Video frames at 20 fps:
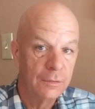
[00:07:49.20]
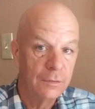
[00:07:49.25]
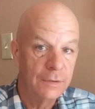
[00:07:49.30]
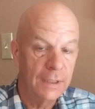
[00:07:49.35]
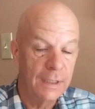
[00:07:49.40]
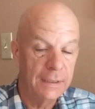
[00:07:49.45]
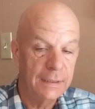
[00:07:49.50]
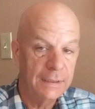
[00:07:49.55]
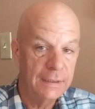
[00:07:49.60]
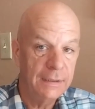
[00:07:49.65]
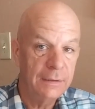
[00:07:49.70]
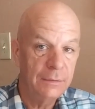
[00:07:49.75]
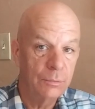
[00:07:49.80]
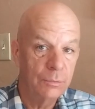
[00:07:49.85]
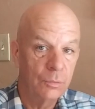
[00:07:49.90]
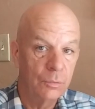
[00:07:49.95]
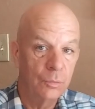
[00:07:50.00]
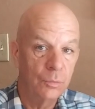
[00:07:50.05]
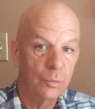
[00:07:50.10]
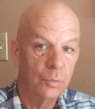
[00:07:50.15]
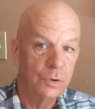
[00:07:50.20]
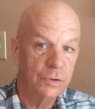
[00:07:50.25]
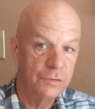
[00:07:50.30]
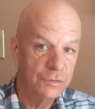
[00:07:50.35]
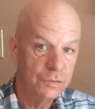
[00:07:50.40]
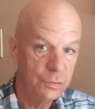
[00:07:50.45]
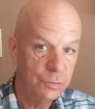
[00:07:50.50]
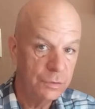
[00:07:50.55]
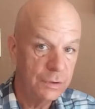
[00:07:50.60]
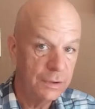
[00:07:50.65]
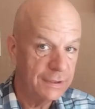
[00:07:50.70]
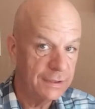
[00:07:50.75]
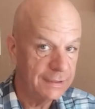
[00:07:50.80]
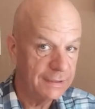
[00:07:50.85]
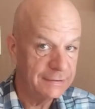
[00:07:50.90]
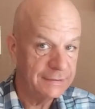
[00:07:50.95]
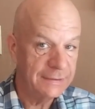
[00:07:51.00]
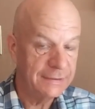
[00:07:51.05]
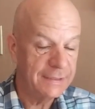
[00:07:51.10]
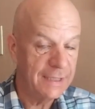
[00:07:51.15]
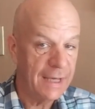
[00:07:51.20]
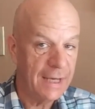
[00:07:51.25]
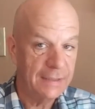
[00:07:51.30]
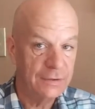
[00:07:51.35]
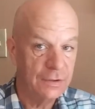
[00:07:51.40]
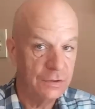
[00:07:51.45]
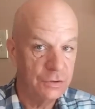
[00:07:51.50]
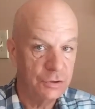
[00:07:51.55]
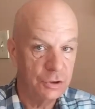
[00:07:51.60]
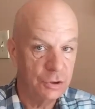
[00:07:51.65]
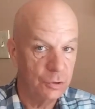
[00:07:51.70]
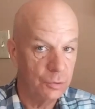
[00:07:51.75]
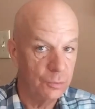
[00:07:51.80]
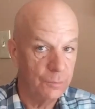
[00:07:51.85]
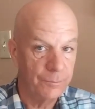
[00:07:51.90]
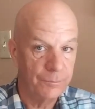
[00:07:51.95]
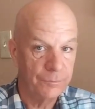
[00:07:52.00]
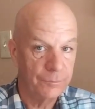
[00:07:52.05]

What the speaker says: that he would do the things he's had to do.